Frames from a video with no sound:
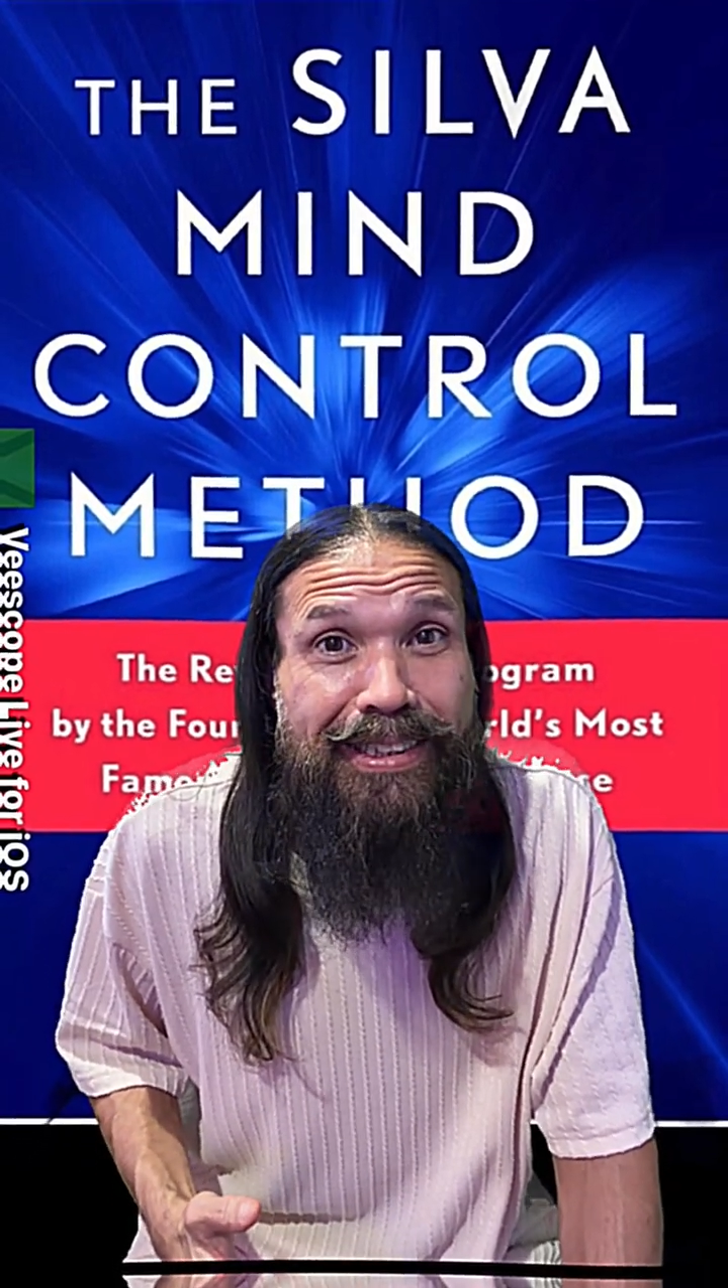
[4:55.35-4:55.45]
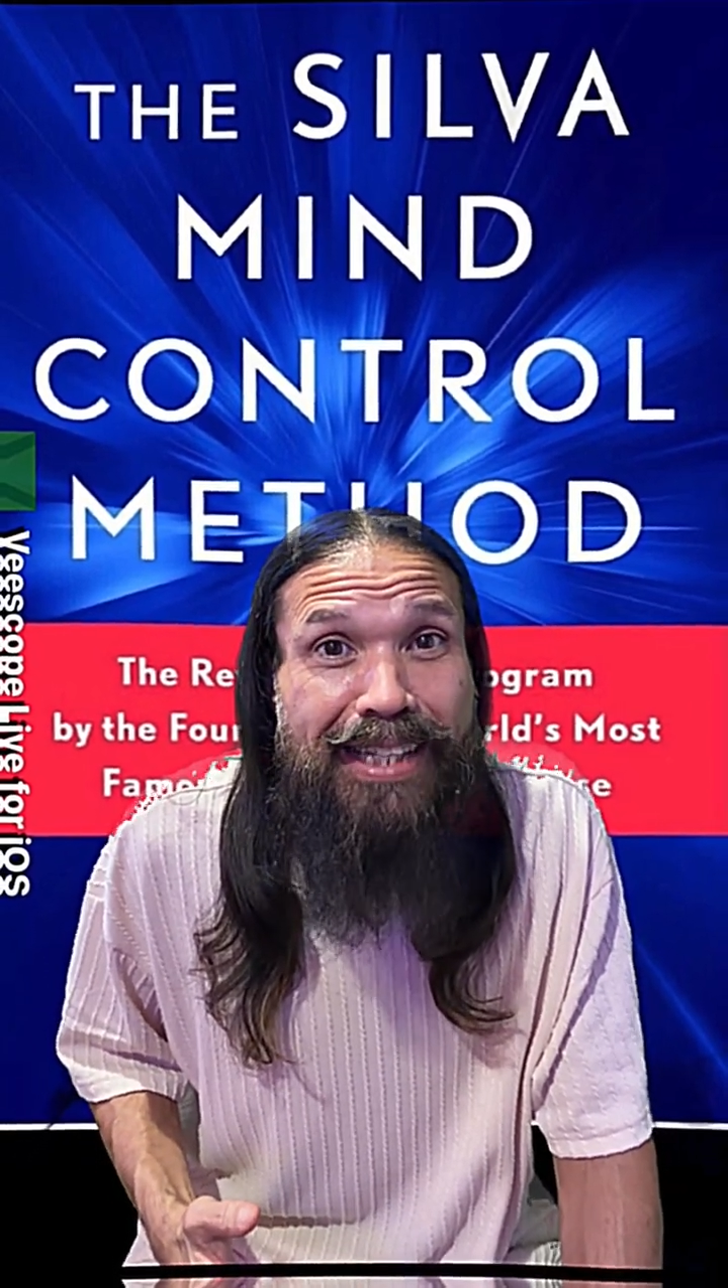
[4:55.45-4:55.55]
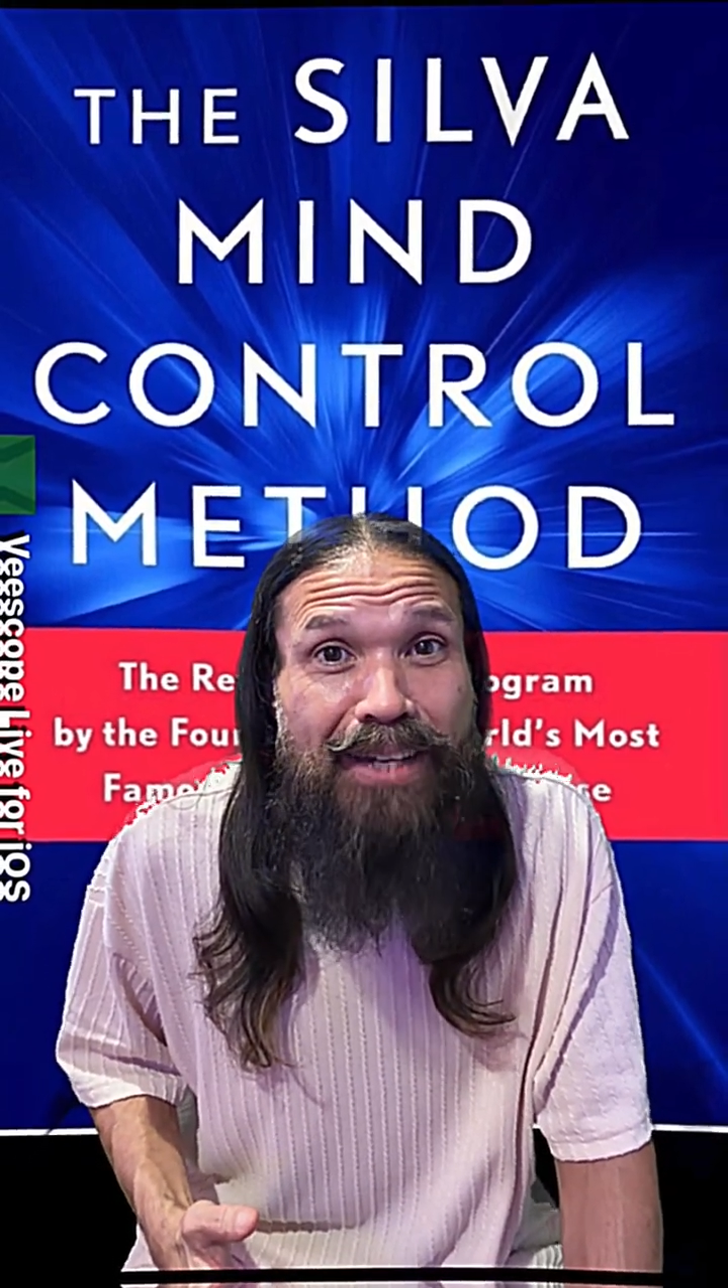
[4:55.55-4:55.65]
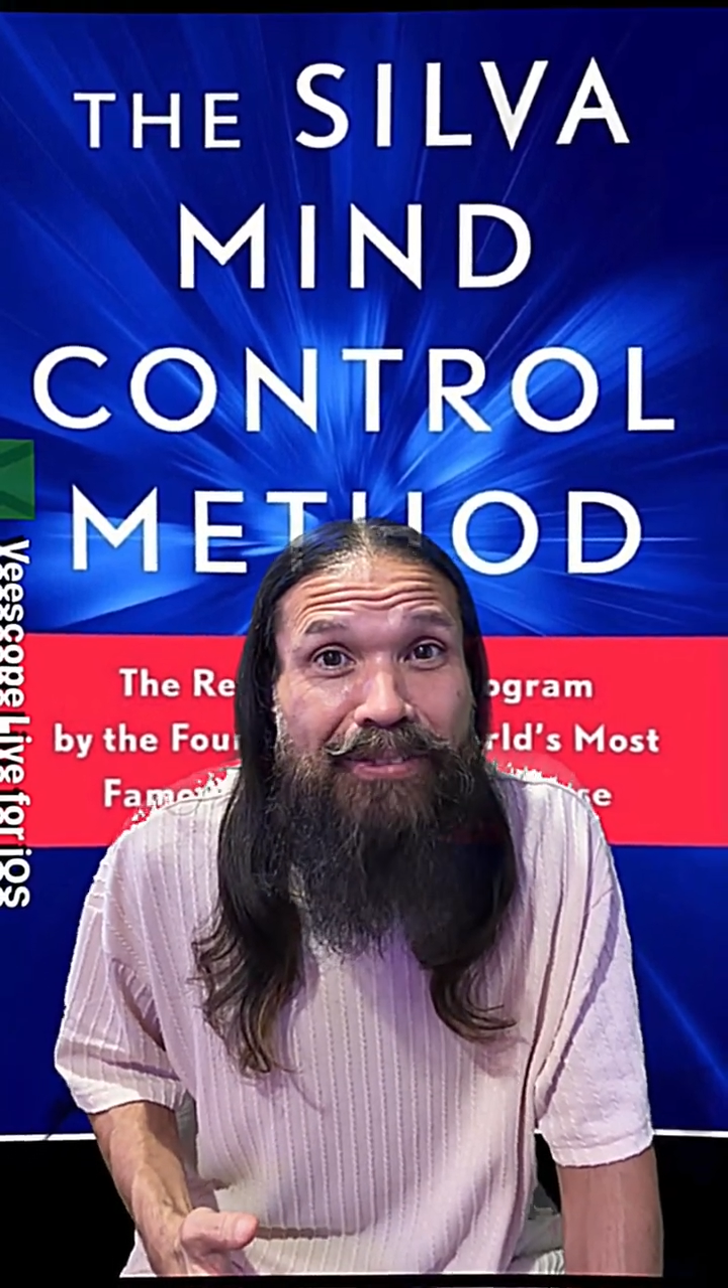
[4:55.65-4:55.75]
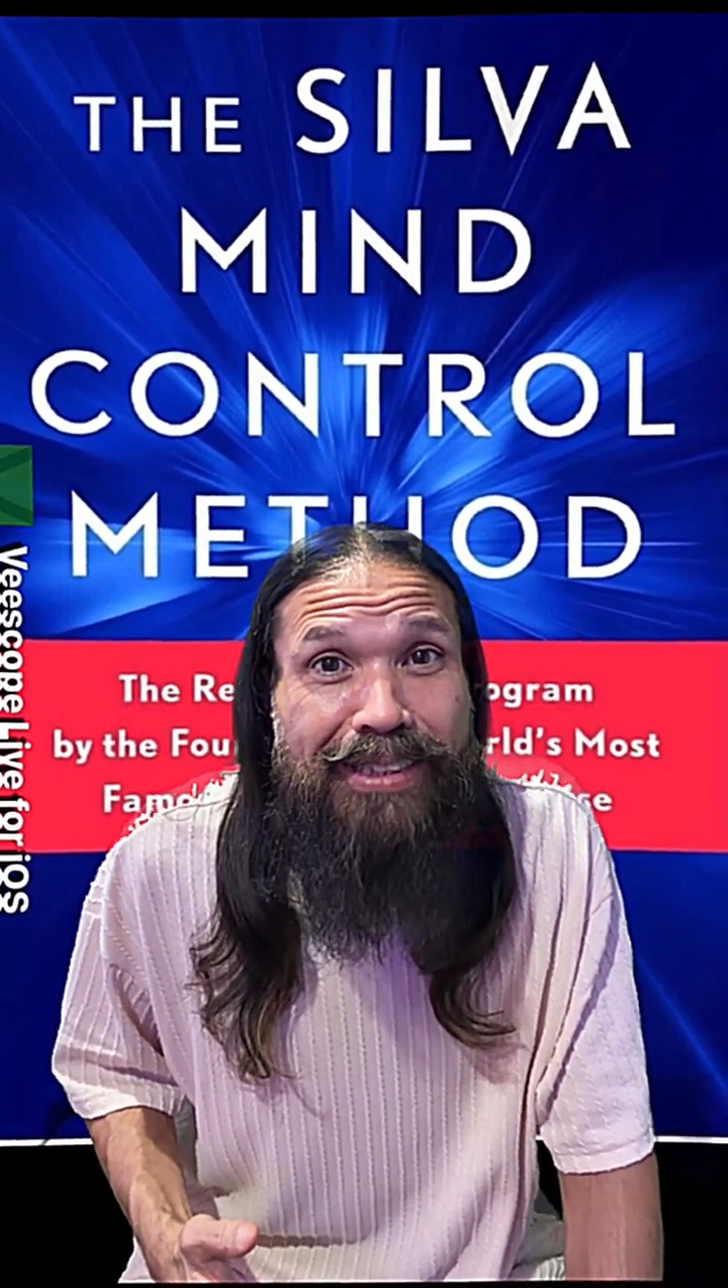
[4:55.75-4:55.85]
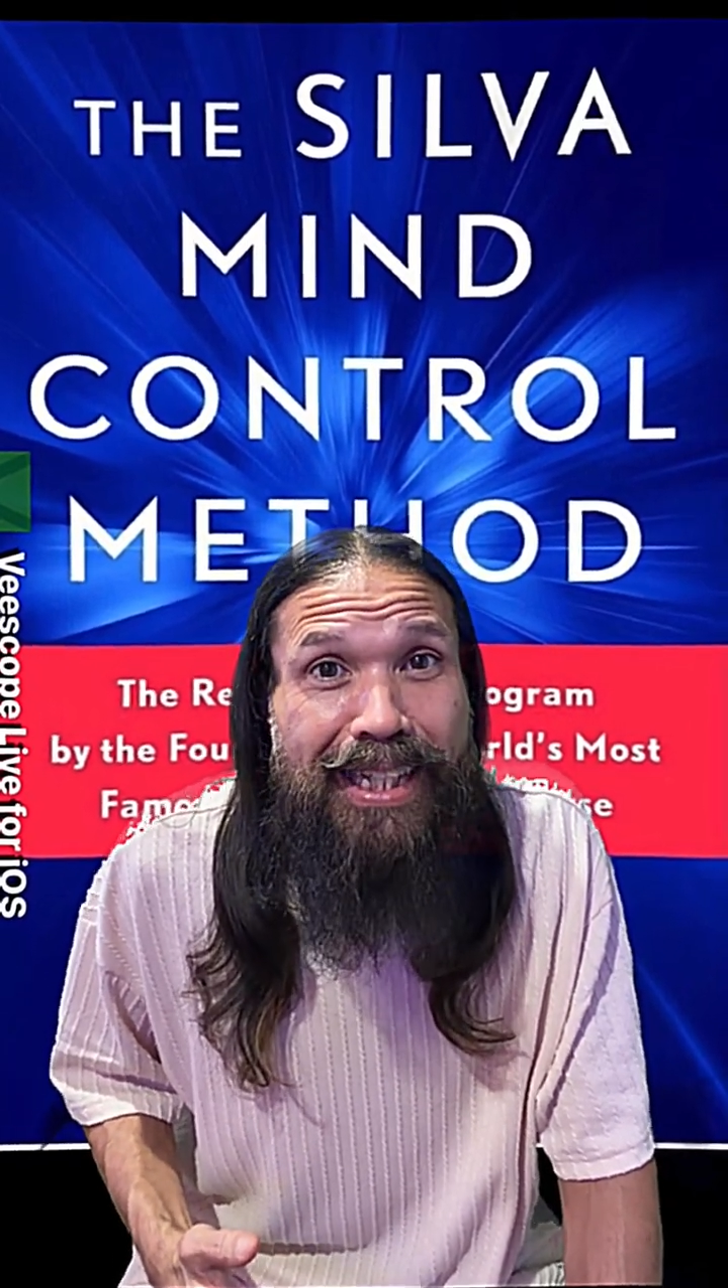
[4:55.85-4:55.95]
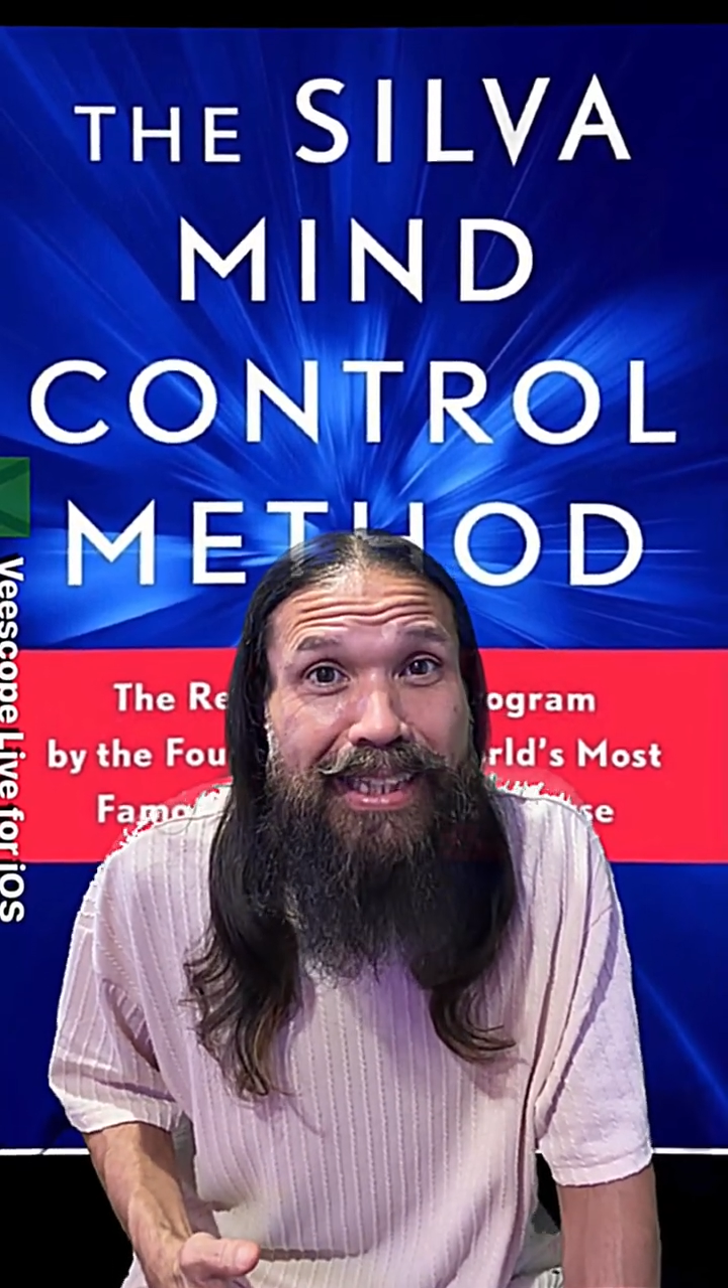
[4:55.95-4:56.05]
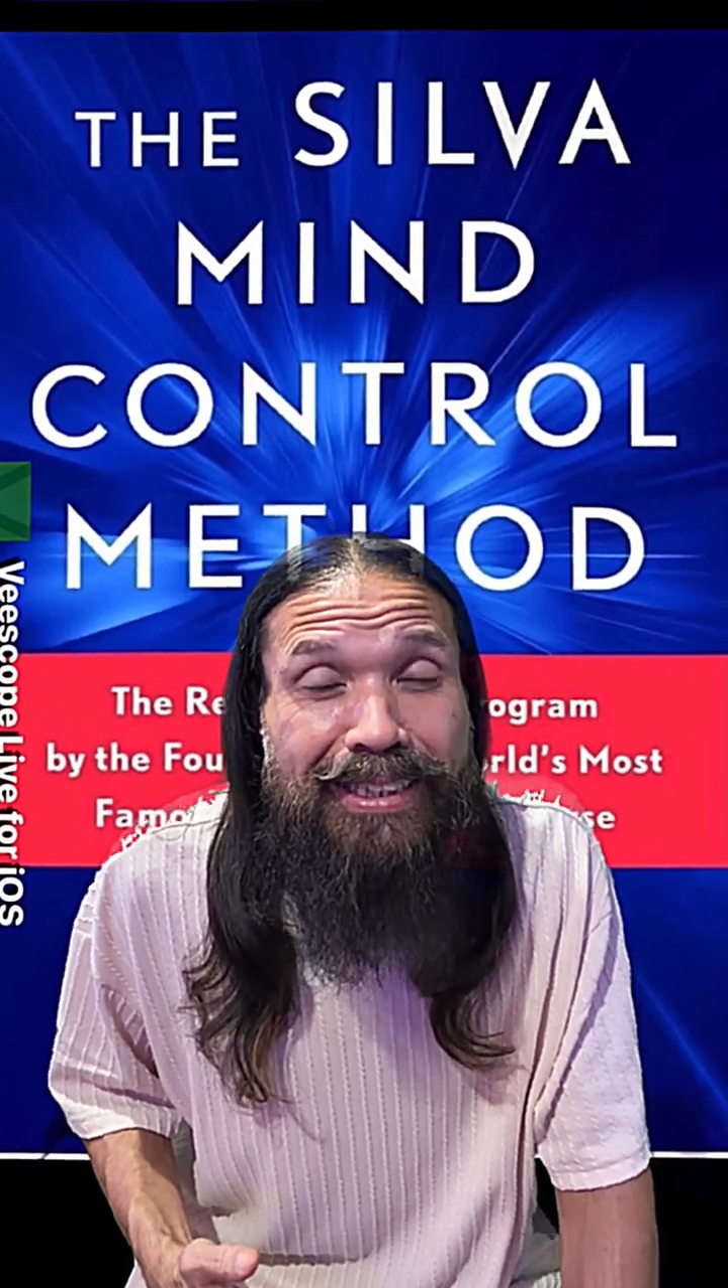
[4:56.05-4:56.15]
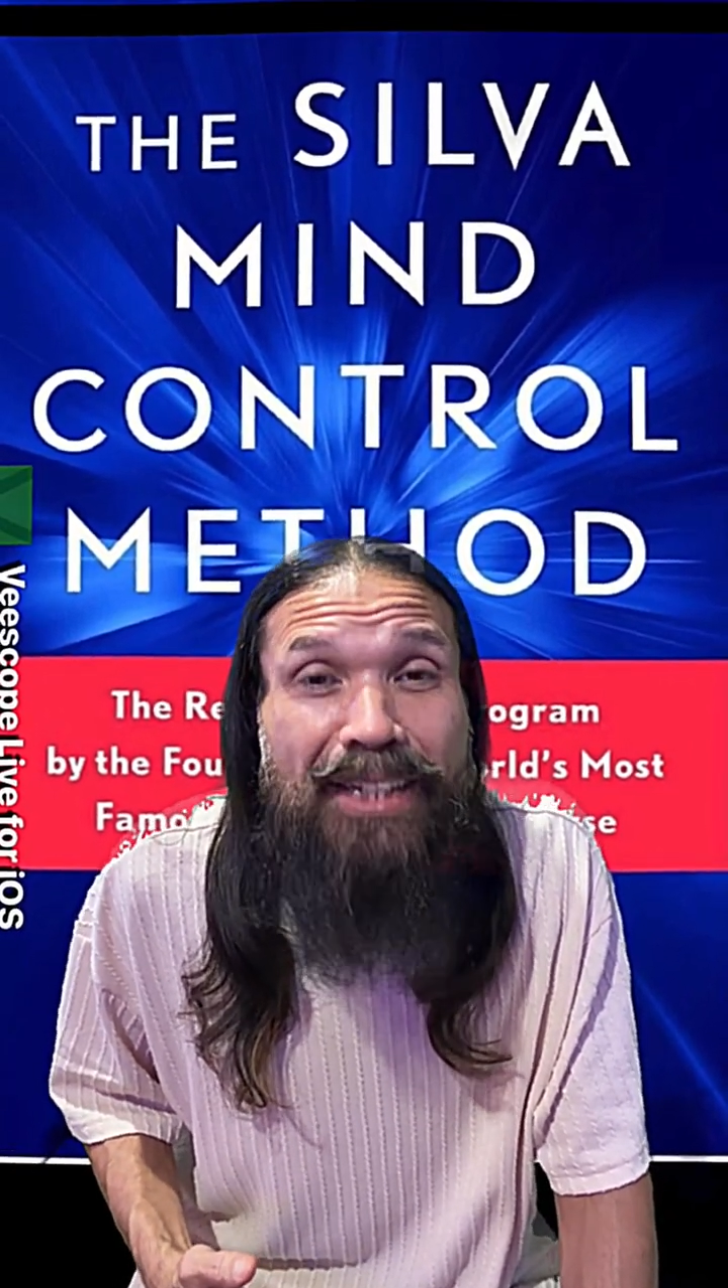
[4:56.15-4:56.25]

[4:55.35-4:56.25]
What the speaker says: nowadays.